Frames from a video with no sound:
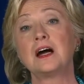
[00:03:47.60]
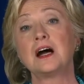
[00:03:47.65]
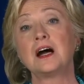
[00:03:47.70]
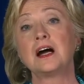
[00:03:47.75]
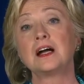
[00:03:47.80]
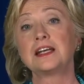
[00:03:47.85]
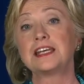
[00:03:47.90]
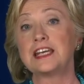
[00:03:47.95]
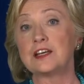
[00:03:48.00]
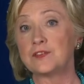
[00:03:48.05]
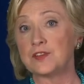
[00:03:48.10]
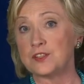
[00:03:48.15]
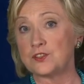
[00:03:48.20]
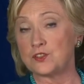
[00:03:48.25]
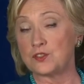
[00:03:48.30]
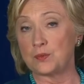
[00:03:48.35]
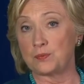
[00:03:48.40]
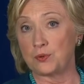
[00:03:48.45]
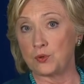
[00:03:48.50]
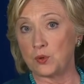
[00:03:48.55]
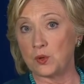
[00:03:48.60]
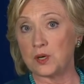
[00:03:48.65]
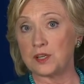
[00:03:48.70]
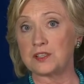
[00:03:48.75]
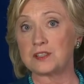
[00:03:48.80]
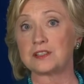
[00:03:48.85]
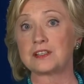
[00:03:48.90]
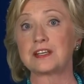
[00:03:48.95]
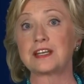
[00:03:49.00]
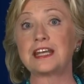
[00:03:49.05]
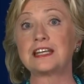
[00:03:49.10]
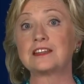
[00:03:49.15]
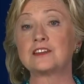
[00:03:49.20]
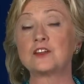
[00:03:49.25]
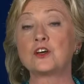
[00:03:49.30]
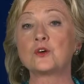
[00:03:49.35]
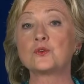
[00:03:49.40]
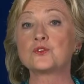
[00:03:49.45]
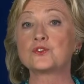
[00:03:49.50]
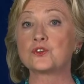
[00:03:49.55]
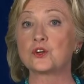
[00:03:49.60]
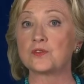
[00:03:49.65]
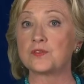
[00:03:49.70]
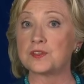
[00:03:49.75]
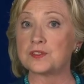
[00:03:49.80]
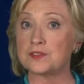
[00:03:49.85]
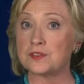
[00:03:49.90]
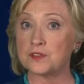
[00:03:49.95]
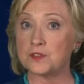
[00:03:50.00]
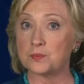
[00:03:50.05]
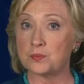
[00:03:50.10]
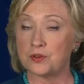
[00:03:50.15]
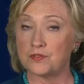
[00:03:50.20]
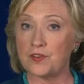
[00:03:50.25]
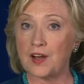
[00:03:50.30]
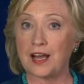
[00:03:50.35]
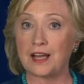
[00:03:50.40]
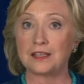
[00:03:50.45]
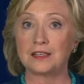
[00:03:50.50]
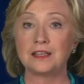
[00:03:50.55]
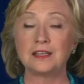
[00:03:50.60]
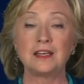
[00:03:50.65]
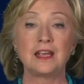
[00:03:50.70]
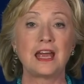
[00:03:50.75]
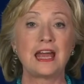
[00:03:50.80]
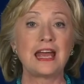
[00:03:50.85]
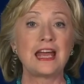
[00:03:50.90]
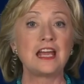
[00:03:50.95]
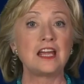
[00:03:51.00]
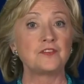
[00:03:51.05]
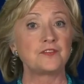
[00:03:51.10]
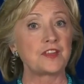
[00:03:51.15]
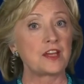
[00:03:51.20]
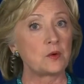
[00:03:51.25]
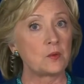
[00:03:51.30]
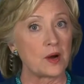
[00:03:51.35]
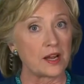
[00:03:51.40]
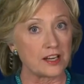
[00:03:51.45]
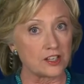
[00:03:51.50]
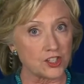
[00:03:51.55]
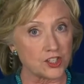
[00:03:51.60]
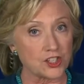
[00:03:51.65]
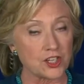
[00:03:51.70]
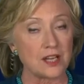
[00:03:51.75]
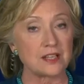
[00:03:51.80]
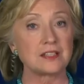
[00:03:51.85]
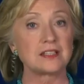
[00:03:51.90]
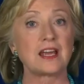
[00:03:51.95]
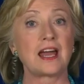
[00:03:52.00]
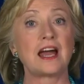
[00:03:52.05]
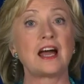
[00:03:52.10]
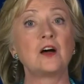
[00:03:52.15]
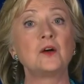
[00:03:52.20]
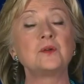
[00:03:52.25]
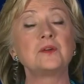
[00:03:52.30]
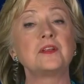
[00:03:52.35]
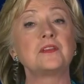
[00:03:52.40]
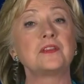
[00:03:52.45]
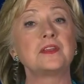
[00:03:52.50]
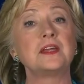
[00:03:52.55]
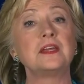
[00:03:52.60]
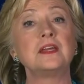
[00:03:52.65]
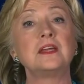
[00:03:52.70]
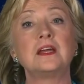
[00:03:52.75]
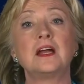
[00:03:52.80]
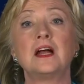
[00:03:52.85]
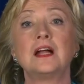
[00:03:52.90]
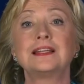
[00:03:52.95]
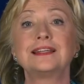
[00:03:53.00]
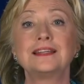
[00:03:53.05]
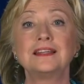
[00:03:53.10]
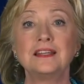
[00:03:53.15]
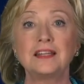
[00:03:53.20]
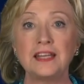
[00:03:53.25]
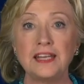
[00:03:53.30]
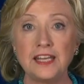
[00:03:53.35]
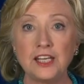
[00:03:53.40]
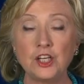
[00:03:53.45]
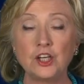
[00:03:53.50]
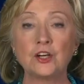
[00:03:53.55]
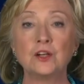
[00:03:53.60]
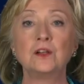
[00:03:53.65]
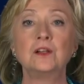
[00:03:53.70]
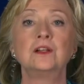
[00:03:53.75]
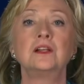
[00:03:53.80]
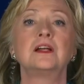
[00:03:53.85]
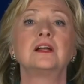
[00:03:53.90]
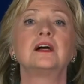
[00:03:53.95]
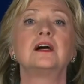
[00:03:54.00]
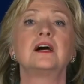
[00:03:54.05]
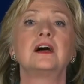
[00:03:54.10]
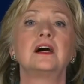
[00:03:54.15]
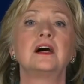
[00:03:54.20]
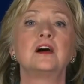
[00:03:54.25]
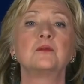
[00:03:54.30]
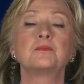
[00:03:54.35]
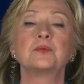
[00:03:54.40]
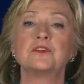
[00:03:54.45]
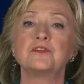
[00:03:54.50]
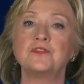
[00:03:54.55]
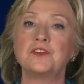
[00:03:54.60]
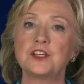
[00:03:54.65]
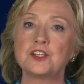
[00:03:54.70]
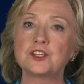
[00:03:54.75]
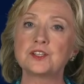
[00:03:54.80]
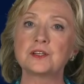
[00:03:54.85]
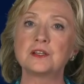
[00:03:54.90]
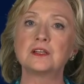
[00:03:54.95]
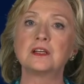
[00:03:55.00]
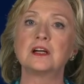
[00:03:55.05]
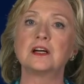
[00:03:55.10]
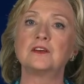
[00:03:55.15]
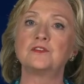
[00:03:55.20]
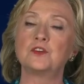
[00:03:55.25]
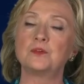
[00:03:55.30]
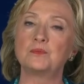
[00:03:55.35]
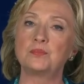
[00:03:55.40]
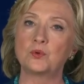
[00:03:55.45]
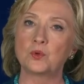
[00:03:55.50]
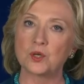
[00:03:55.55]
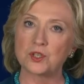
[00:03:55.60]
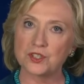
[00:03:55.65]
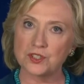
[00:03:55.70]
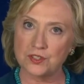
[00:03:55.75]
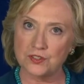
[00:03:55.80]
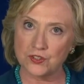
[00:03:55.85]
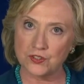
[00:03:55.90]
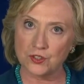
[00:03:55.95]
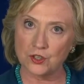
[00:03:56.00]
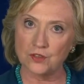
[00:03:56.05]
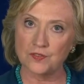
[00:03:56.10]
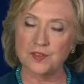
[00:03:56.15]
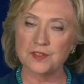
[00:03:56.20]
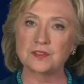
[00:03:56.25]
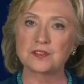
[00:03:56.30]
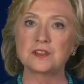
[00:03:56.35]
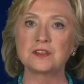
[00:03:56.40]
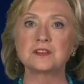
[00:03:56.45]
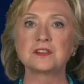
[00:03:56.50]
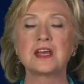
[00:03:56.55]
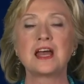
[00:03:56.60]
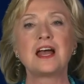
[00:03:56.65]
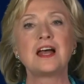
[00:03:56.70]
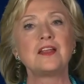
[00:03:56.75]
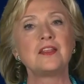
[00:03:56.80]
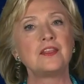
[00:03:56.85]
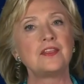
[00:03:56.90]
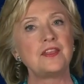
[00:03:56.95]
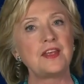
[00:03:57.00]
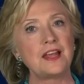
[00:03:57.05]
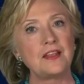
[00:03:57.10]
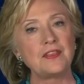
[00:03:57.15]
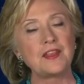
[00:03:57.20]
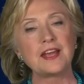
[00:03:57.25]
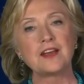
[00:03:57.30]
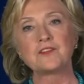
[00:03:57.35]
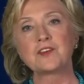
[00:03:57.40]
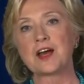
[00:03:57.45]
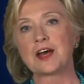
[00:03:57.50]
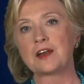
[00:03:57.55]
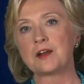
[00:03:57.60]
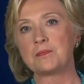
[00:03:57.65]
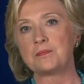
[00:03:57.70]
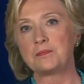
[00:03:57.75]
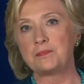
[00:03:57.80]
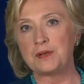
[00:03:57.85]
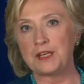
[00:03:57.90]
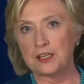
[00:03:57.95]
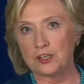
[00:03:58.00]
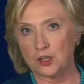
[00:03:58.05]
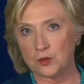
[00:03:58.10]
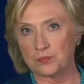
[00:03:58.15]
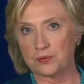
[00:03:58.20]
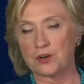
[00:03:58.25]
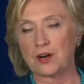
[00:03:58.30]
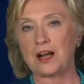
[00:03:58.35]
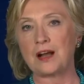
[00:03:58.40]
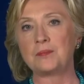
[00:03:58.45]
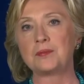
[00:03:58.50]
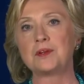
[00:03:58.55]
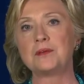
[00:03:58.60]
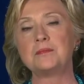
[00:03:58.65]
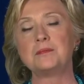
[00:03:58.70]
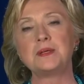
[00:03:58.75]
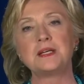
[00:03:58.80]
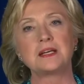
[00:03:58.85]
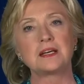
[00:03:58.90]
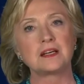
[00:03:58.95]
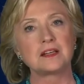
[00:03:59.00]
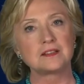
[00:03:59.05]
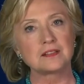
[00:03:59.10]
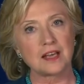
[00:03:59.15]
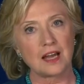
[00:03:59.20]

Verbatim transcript: uh, given support to get those services provided. If they want to shut down the legal uh, provision of abortion services, then they've got to bigger problem because